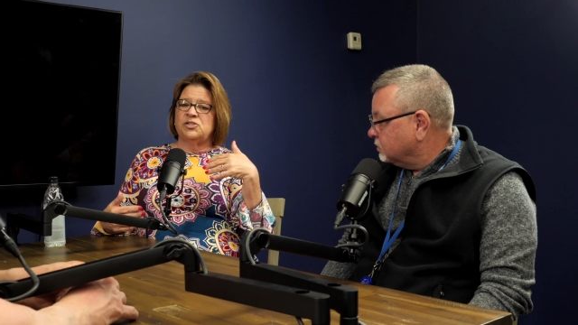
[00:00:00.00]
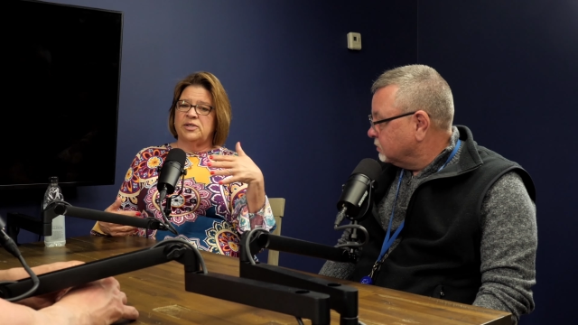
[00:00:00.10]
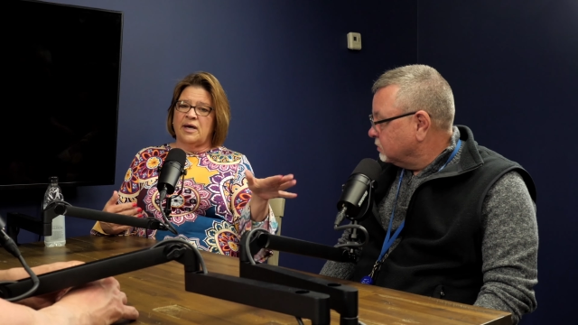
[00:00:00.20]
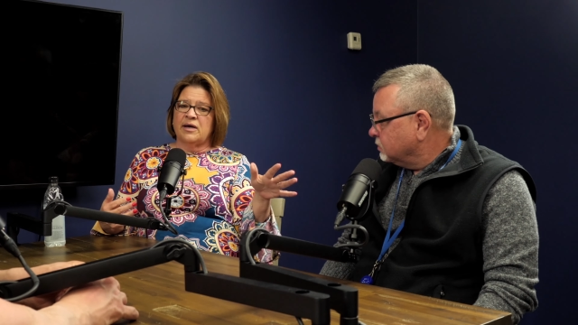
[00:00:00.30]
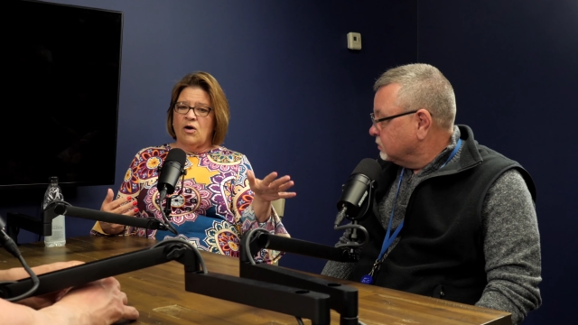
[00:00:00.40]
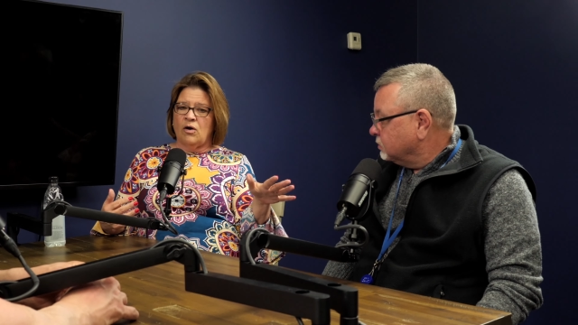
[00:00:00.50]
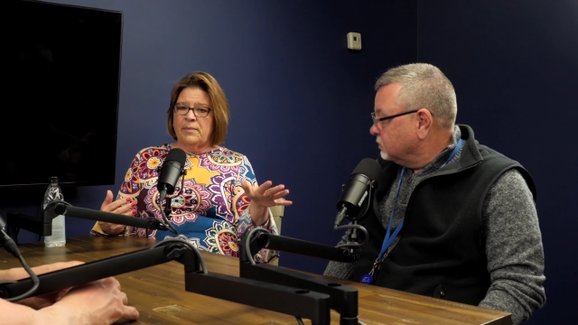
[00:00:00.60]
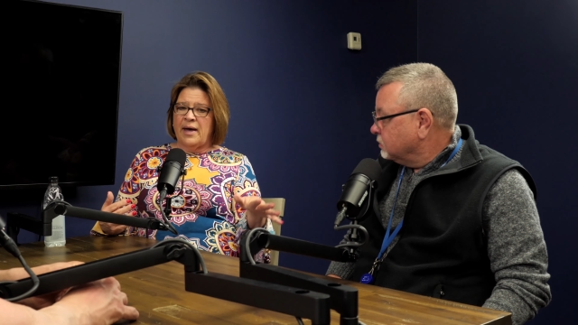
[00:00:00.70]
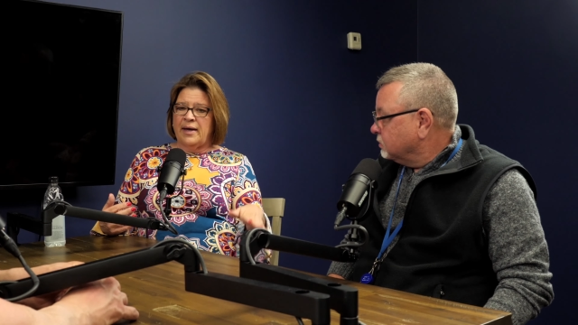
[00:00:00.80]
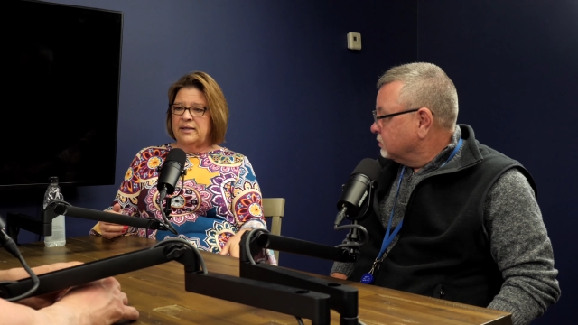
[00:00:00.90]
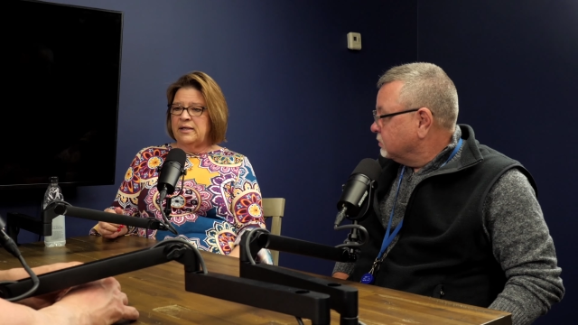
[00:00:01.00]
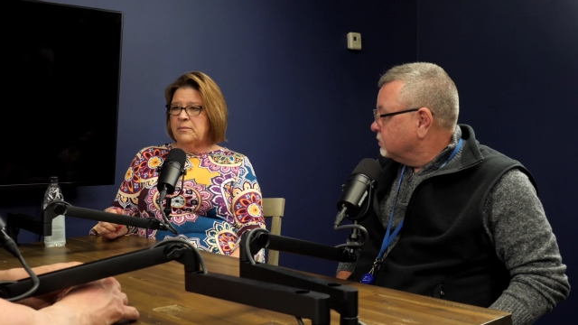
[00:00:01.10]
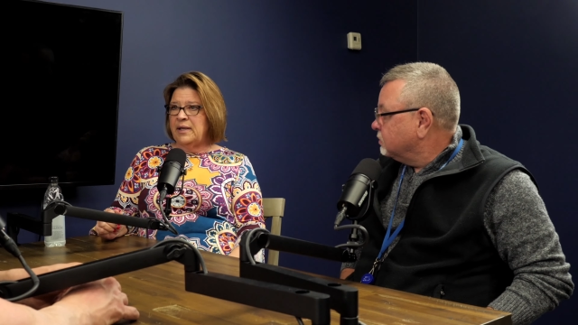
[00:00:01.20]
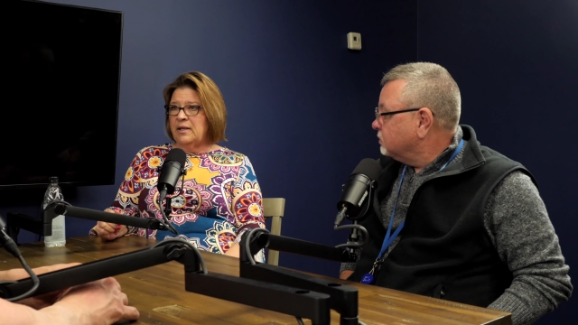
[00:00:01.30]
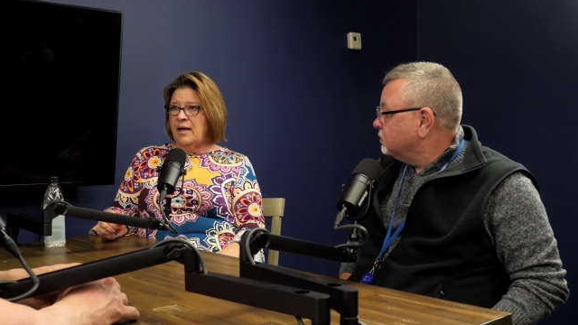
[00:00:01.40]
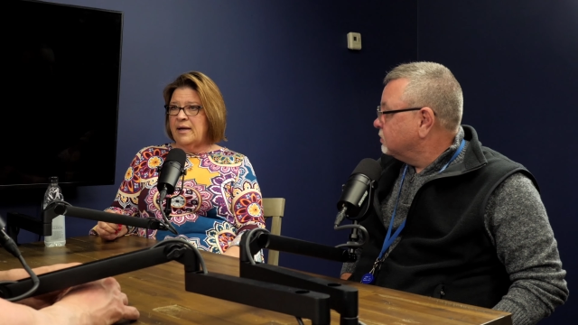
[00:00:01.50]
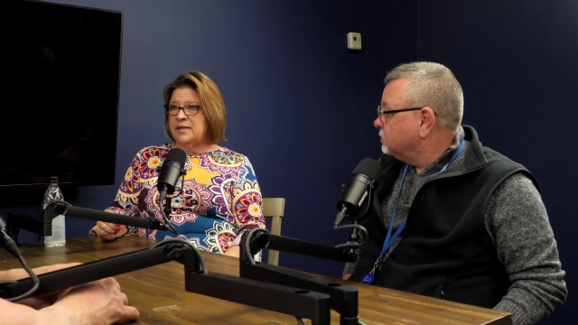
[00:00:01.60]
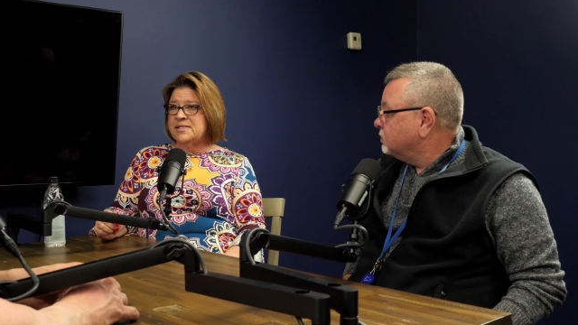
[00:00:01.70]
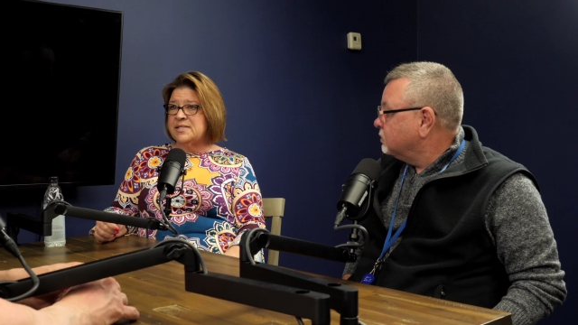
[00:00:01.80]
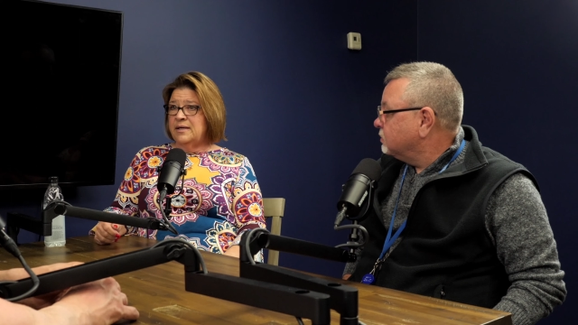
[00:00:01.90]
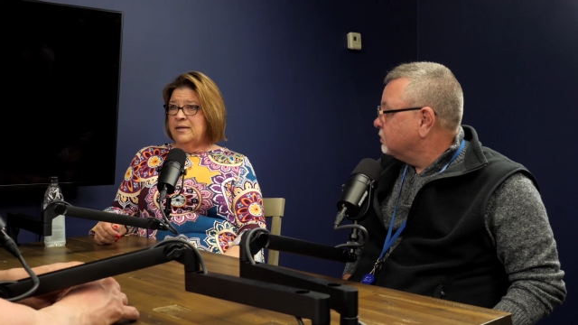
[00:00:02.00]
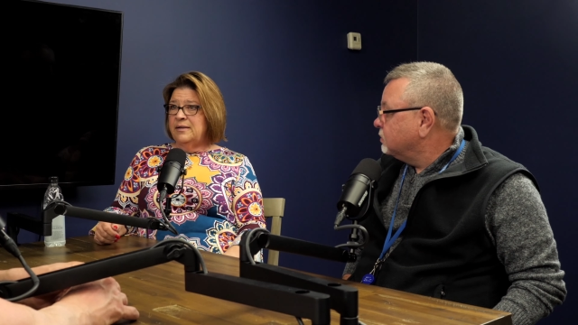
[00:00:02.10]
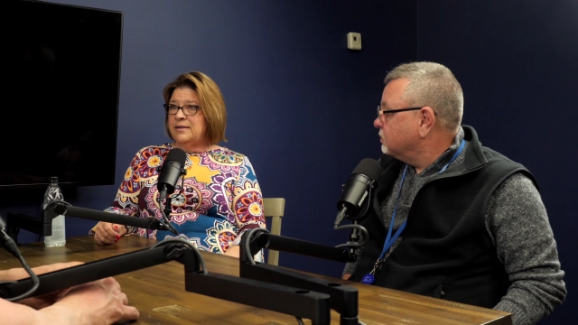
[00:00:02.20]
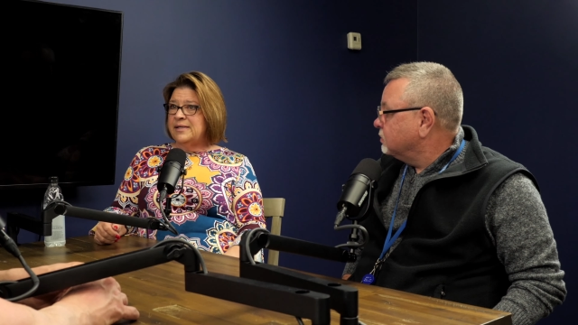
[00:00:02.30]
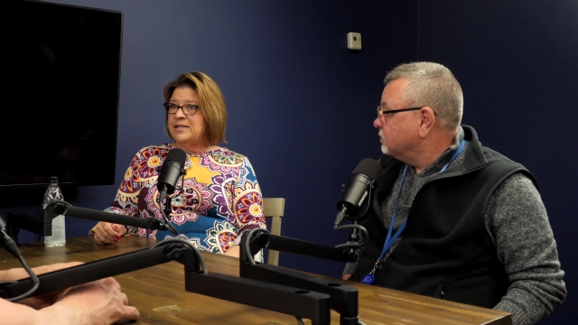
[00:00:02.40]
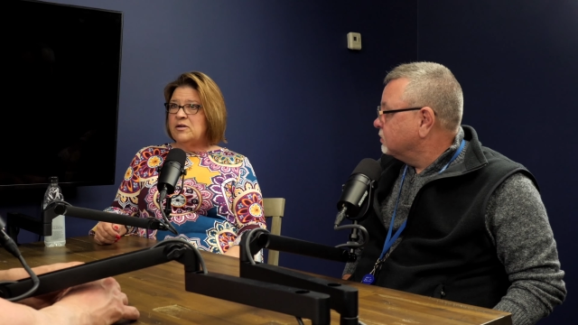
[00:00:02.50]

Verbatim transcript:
Speaker 1: She got caught behind enemy lines. I said, oh,